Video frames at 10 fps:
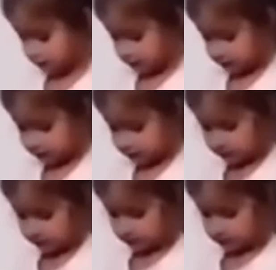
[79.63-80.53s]

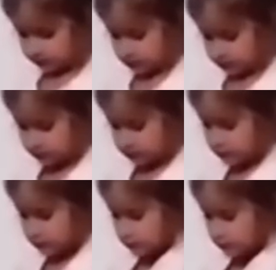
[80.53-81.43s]

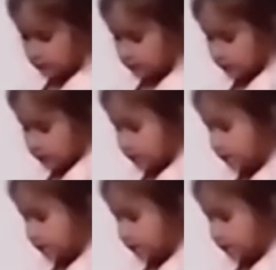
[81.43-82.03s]
(not speaking)